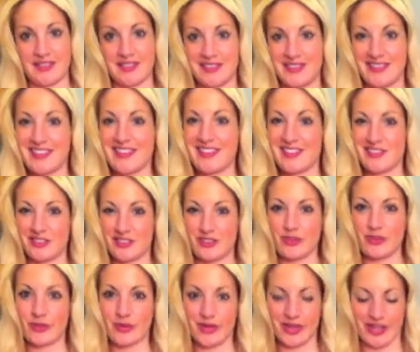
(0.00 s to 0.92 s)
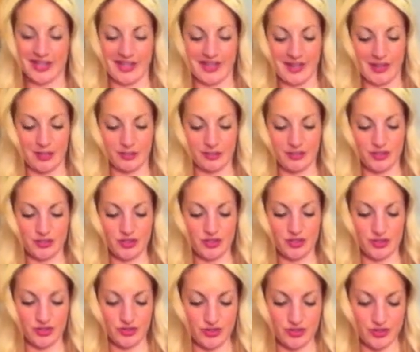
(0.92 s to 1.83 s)
these do kind of help because you
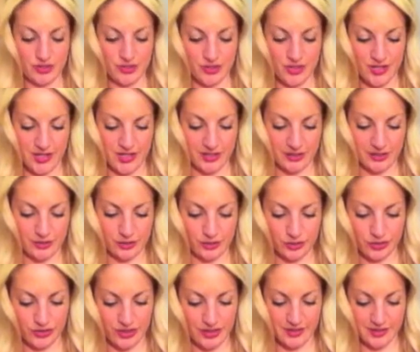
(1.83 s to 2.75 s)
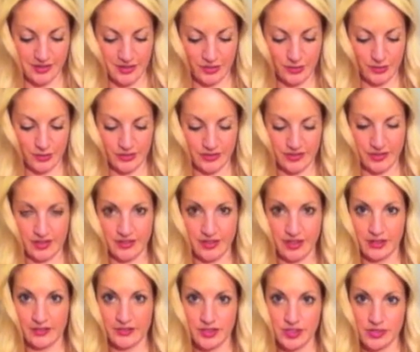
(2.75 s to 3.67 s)
can just do that little trick that you always see on
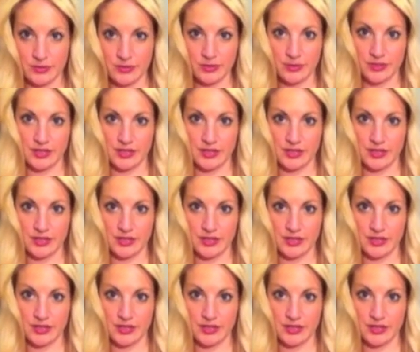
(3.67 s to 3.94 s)
television where you're